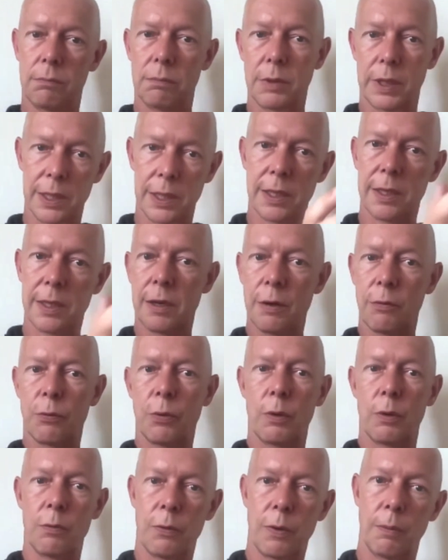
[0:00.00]
this is
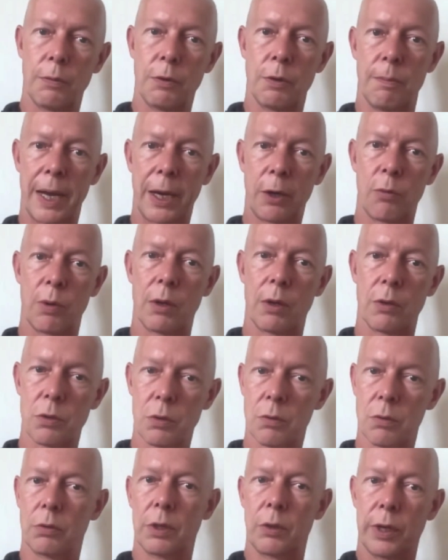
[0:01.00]
different from the background.
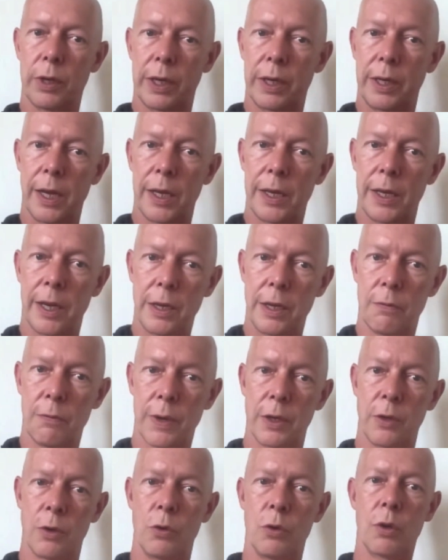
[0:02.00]
So they can
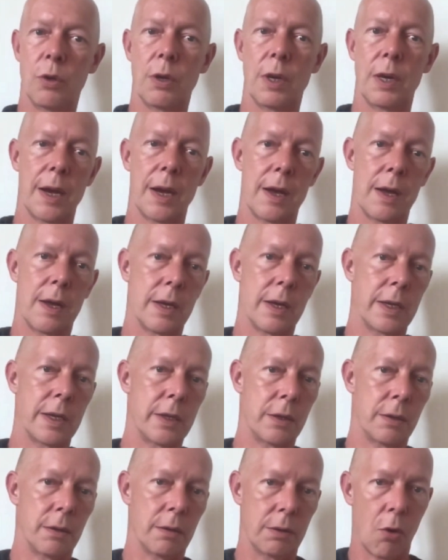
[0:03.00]
identify the nuclei,
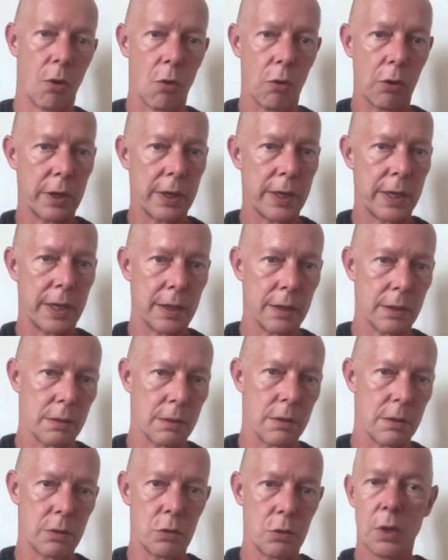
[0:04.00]
the
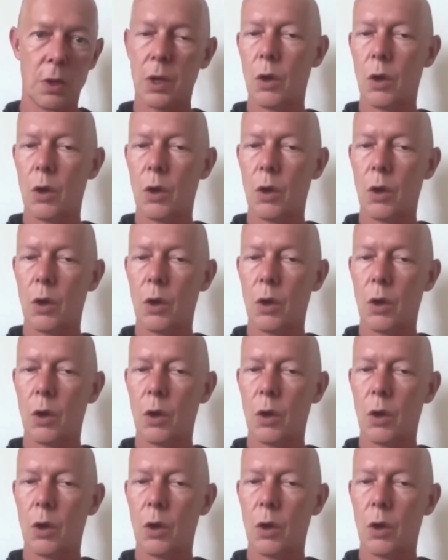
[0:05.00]
organelles,